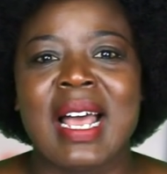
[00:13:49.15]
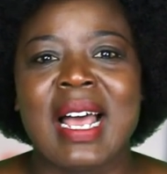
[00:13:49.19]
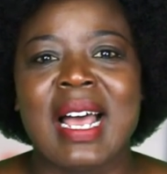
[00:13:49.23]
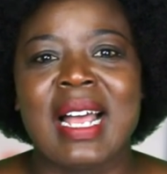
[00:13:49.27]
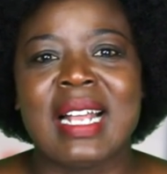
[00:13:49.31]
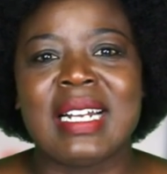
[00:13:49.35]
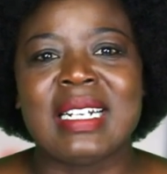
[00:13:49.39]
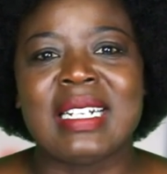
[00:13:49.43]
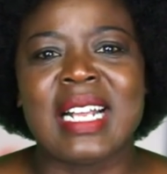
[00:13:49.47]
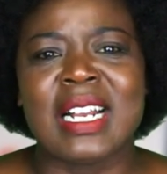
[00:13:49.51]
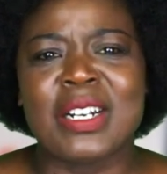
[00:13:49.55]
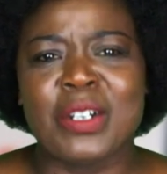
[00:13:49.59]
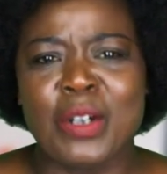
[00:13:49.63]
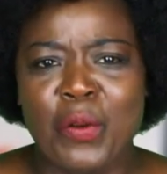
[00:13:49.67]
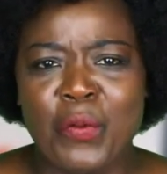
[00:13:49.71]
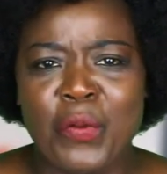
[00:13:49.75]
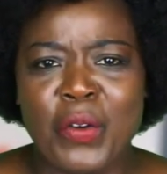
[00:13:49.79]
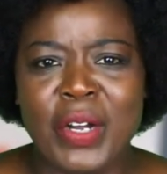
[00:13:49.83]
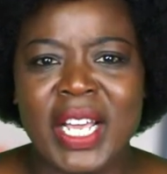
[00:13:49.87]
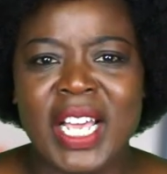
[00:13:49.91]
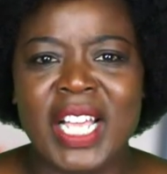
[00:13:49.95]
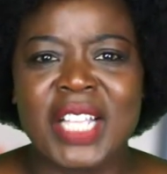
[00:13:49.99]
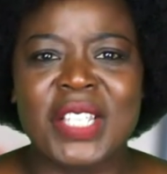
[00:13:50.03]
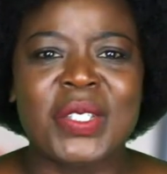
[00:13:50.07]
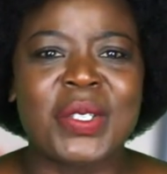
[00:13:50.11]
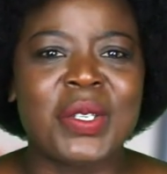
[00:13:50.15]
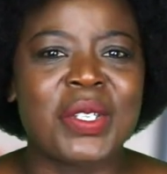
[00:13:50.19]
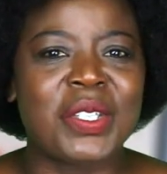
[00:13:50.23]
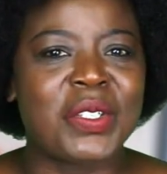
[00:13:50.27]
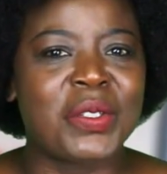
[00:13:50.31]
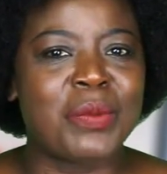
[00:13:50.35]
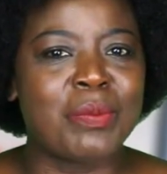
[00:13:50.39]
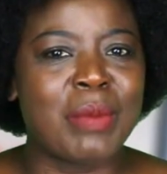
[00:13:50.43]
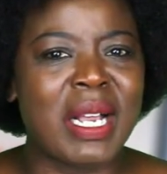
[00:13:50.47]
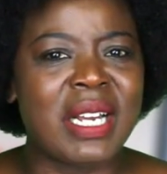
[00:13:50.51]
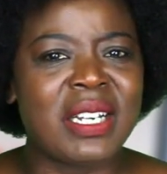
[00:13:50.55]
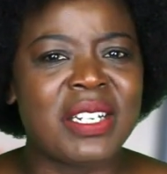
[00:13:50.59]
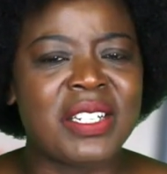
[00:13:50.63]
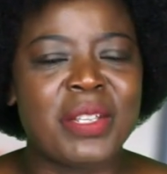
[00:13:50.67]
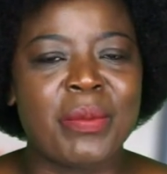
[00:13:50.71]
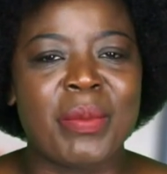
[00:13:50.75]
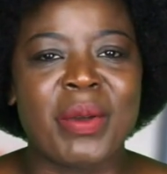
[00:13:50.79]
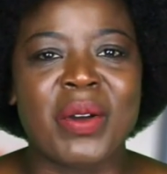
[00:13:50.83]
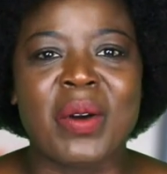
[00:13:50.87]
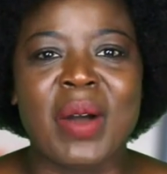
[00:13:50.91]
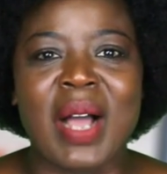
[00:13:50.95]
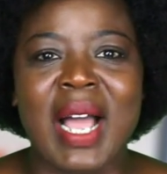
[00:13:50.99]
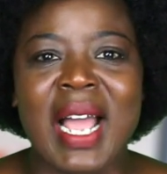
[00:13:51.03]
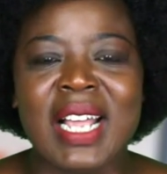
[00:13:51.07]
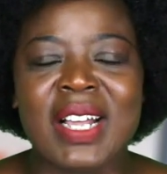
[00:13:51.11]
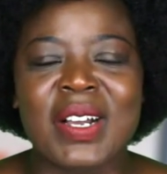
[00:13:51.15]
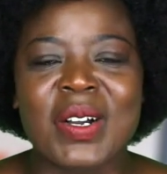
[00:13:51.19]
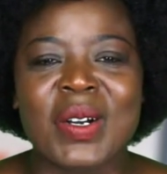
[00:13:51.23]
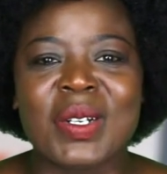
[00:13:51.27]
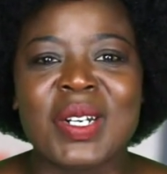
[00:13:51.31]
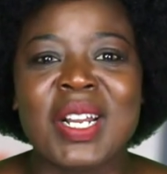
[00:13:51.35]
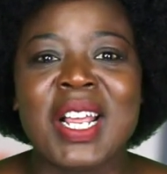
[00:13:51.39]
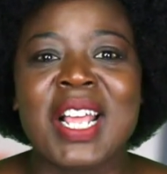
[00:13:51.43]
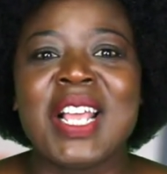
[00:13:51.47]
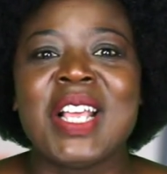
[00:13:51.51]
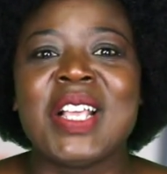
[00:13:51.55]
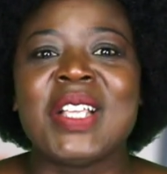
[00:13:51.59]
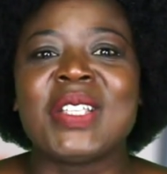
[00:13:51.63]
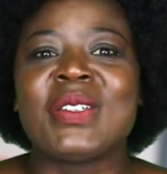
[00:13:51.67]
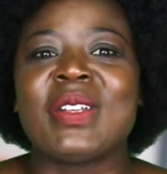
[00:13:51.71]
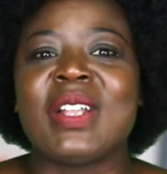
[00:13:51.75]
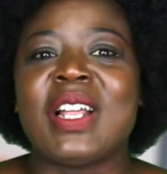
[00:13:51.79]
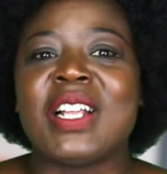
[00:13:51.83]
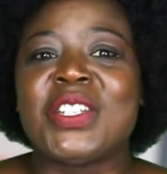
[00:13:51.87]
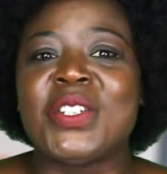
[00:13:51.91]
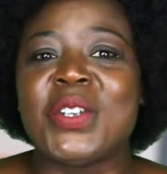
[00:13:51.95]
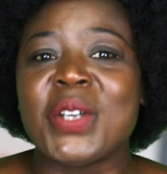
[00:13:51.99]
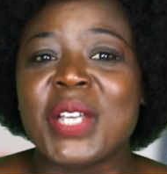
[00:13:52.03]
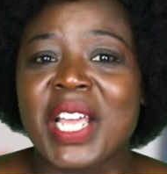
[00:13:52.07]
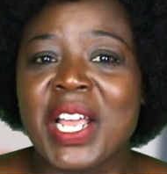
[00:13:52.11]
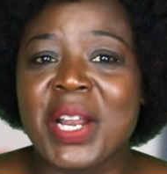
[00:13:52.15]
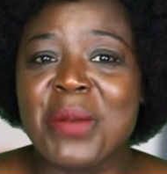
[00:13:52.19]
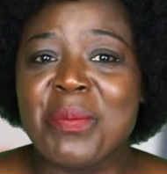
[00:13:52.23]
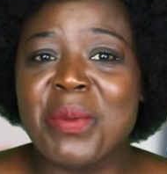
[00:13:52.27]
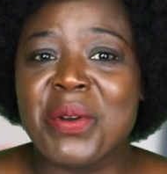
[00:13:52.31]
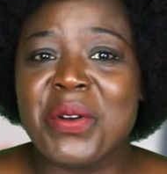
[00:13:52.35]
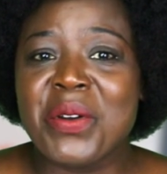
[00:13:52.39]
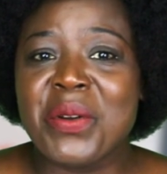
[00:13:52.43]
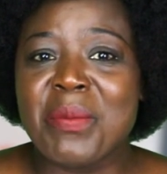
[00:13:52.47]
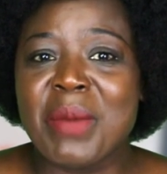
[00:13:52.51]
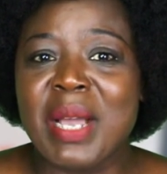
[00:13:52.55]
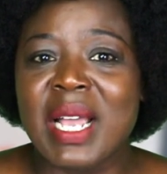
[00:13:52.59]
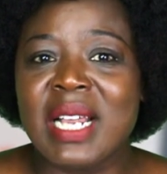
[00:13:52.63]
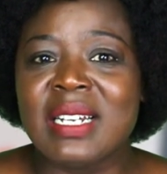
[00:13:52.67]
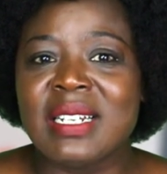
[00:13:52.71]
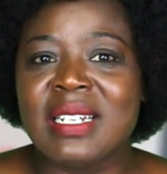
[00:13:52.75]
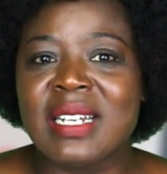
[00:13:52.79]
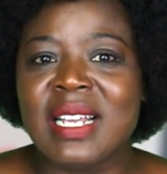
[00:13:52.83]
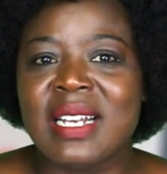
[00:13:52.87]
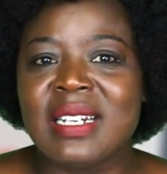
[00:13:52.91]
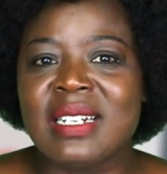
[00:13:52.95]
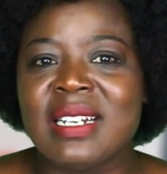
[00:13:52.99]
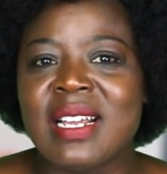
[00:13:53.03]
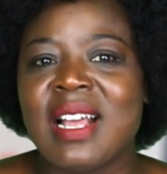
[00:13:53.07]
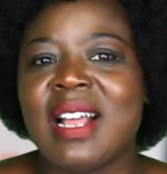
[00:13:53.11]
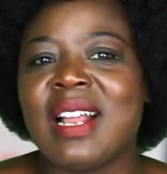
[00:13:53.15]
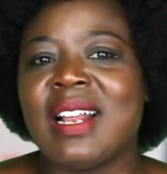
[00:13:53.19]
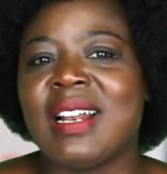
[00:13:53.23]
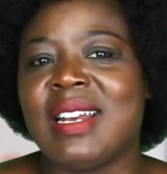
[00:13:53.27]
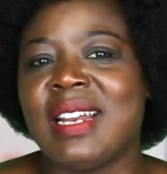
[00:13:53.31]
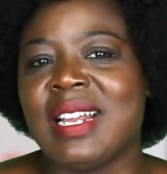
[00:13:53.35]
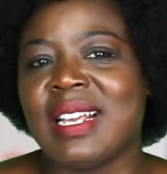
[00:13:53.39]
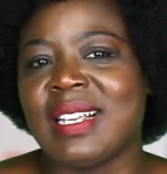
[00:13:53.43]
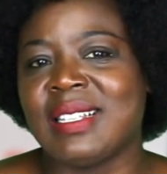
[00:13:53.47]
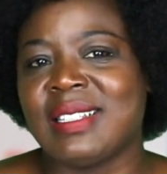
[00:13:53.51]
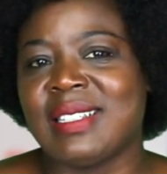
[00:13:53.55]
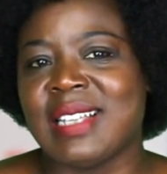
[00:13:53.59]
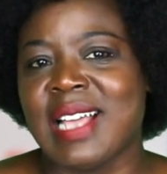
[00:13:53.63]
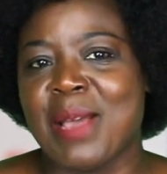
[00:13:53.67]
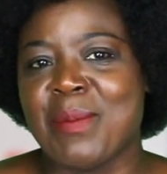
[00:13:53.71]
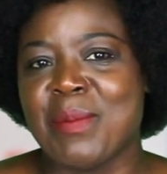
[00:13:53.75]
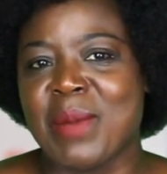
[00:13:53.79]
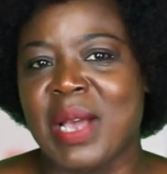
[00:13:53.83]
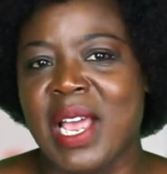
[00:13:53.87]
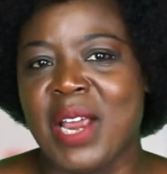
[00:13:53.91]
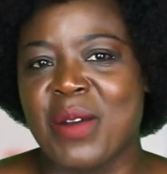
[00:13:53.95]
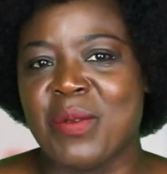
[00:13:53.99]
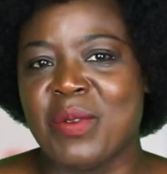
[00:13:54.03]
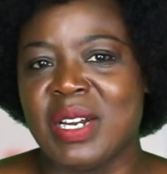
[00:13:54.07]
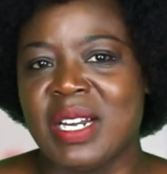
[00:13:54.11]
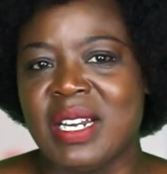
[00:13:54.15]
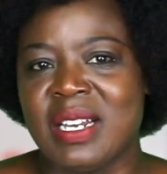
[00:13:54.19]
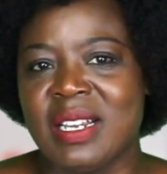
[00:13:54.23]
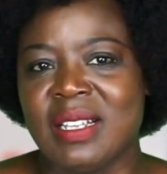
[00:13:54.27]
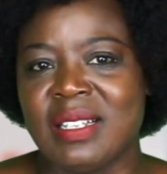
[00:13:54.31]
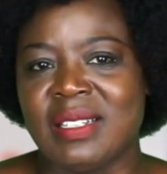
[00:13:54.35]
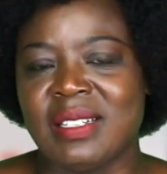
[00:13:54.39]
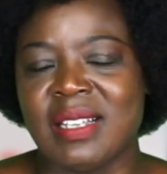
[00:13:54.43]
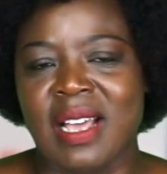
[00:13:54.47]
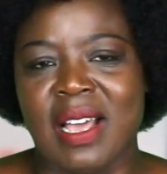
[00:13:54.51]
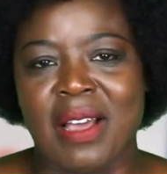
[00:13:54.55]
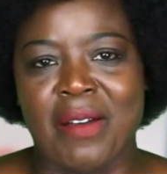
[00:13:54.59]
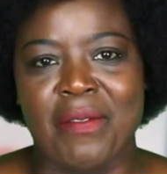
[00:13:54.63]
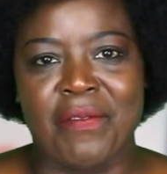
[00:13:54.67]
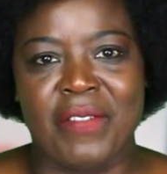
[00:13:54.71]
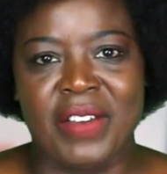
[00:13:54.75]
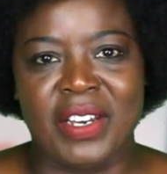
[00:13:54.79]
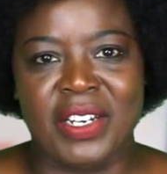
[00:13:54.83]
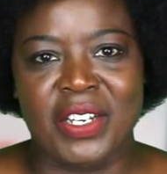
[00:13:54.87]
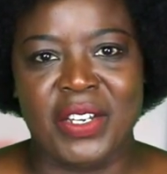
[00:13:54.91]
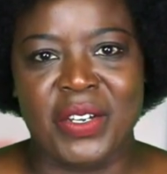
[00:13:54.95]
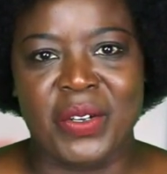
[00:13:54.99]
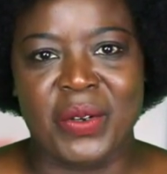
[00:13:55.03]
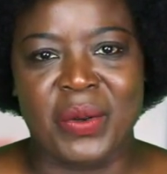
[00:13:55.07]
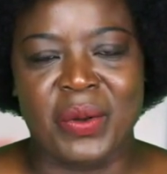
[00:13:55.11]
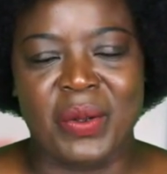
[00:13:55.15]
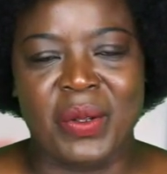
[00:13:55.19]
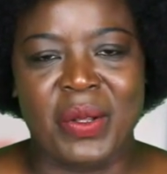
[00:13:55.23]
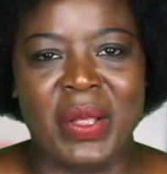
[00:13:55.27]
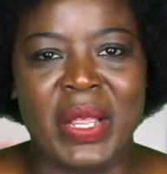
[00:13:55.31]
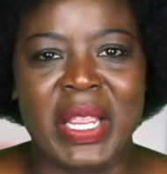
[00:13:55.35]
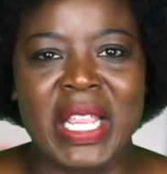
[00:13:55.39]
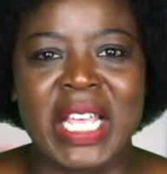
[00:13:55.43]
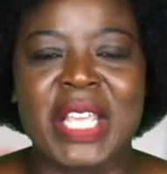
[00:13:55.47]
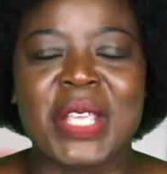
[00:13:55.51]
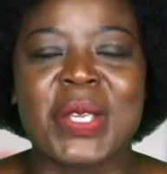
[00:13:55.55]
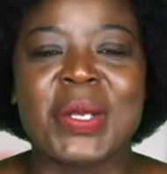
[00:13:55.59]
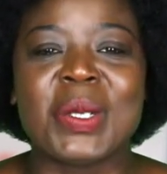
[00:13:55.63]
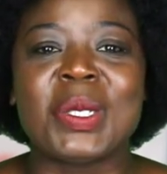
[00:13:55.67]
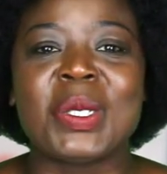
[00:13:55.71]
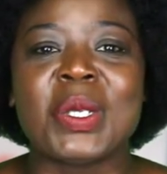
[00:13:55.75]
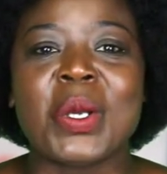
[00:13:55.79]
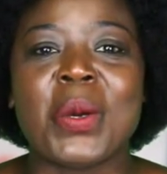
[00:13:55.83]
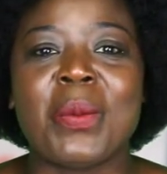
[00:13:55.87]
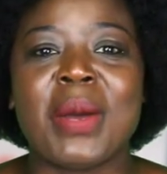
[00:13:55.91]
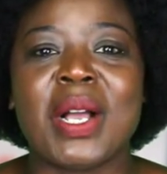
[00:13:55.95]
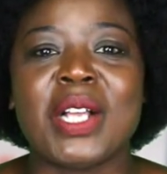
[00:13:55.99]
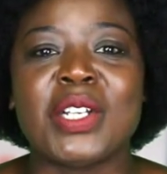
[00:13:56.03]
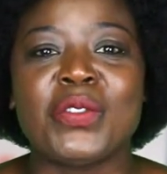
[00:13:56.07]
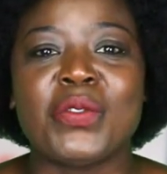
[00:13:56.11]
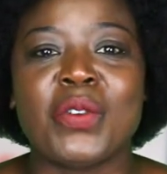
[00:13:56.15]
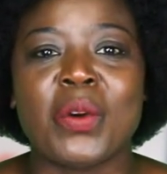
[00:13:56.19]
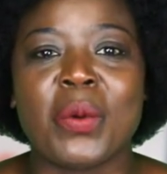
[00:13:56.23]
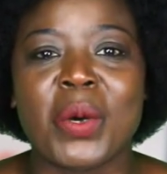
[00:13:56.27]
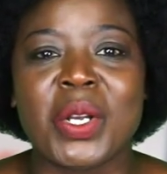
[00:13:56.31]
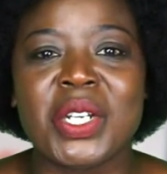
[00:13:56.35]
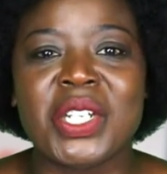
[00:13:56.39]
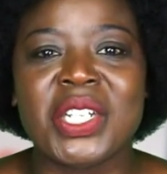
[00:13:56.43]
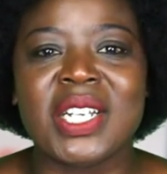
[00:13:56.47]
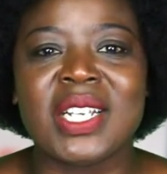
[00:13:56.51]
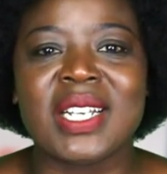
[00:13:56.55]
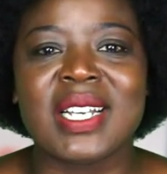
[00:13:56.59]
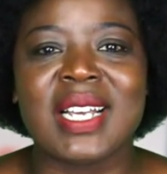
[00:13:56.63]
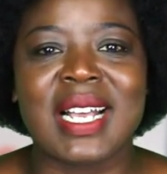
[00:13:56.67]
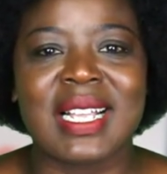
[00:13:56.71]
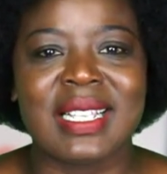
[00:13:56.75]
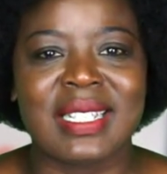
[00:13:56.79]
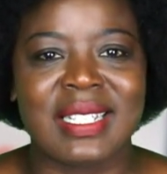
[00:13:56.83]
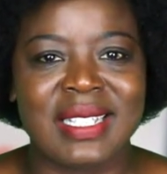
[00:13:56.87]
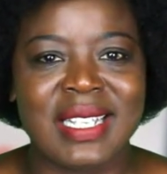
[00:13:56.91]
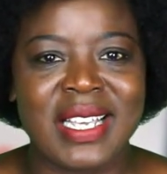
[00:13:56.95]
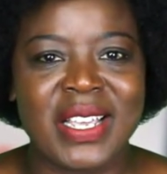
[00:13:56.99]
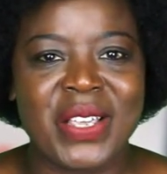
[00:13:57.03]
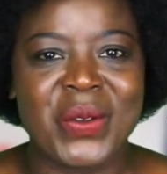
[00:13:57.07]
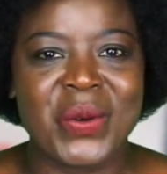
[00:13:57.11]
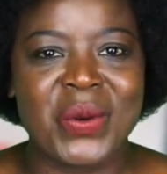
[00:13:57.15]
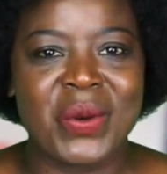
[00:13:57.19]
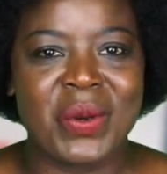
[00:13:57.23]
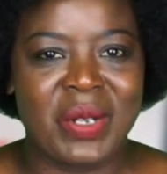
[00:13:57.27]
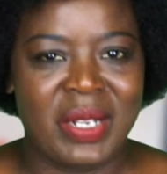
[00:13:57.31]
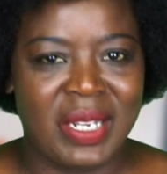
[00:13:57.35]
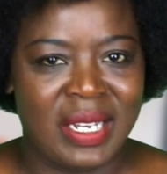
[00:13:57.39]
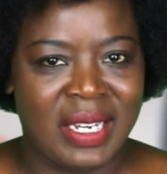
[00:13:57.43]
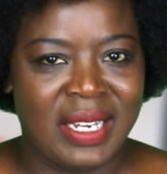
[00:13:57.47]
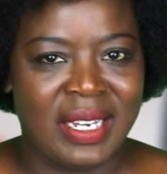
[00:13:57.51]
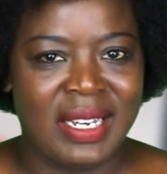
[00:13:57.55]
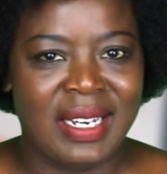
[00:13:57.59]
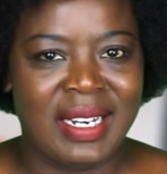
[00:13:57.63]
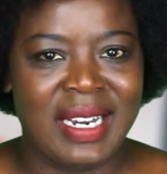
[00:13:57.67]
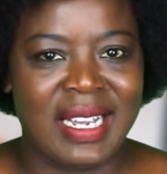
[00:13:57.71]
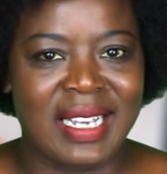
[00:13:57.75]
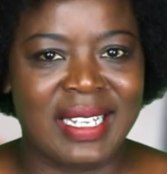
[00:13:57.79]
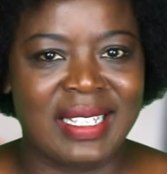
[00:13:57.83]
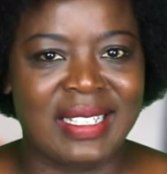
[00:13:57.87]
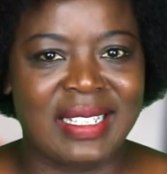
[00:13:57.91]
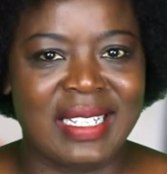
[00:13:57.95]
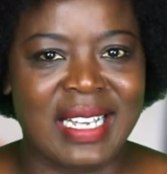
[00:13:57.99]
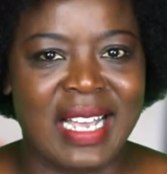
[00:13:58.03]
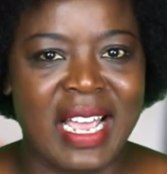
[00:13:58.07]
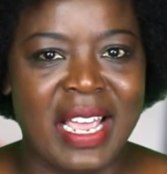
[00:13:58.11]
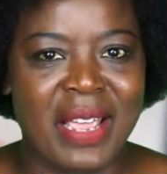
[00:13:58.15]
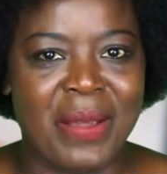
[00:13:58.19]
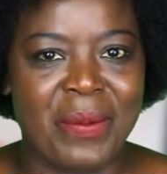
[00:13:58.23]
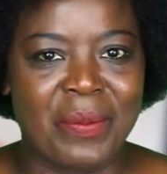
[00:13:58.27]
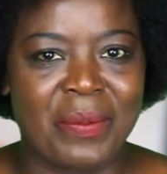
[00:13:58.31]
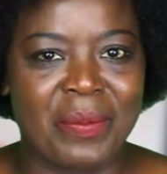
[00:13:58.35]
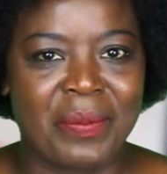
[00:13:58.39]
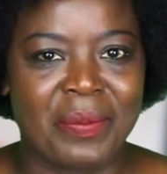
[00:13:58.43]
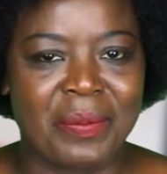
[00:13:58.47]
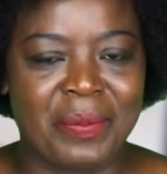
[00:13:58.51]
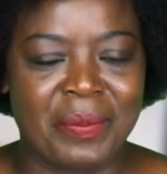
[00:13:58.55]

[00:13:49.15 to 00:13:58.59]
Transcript: And uh, don't forget to smash the bell icon so that you can be reminded next time I release a video. Thank you so much for watching and see you next time.